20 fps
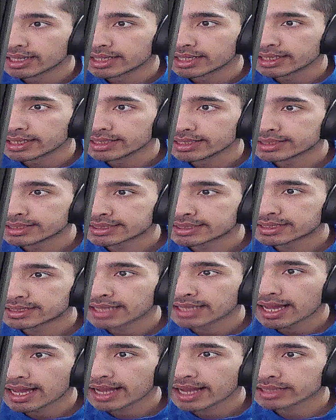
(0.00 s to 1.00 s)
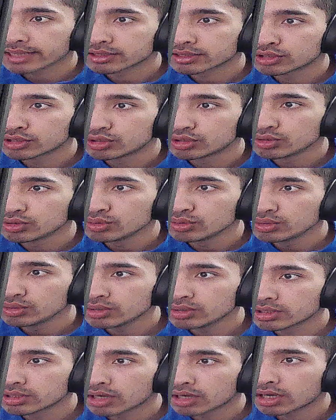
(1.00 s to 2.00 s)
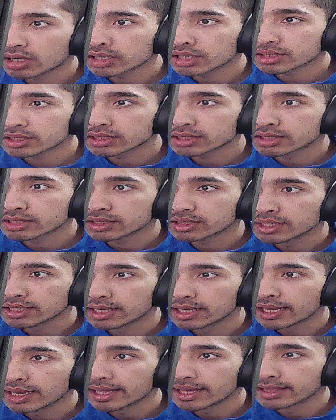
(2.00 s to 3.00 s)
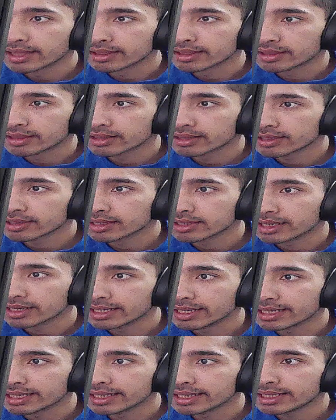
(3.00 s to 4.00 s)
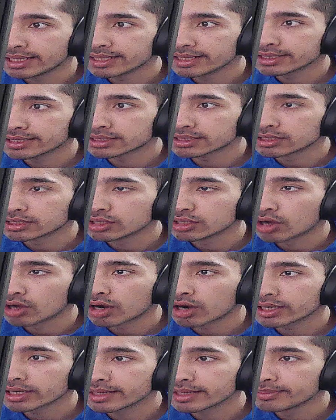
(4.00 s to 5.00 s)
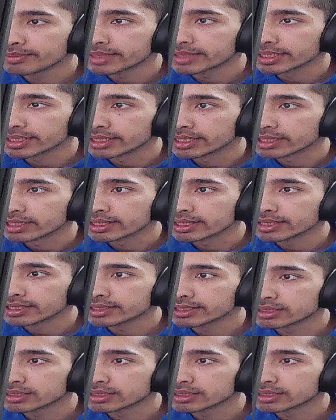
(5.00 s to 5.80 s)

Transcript: stack 2 dot length is not empty, is